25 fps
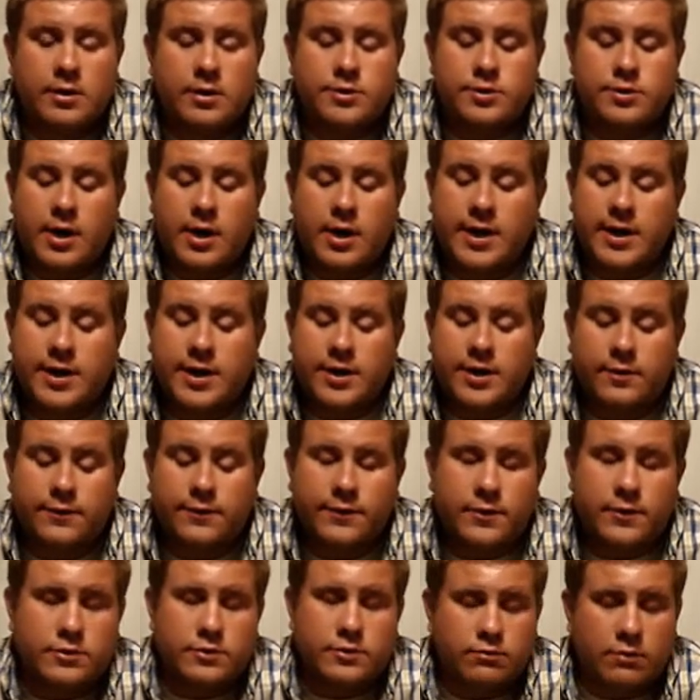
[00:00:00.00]
trying to get your
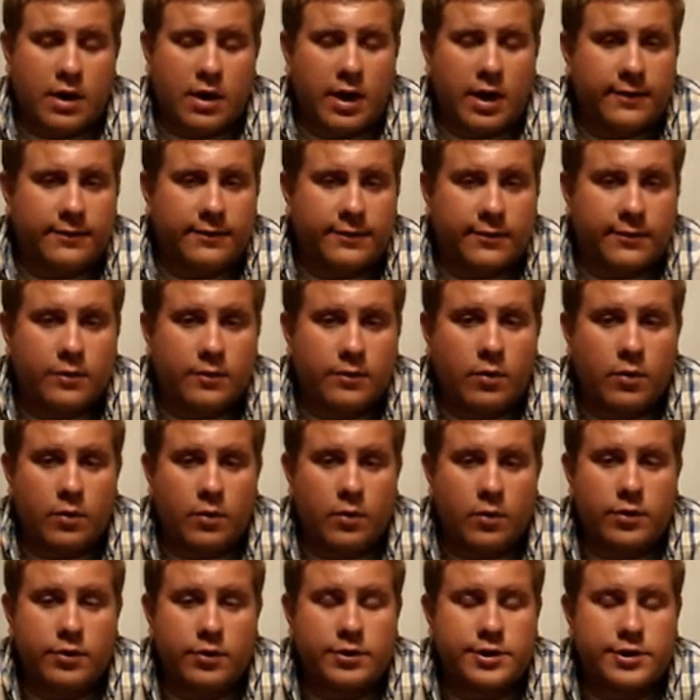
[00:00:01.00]
first rifle,
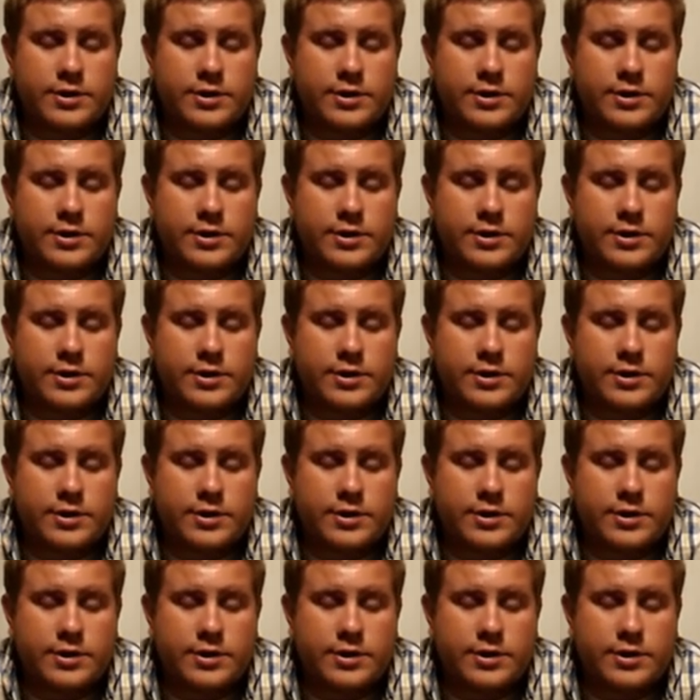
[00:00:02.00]
or you're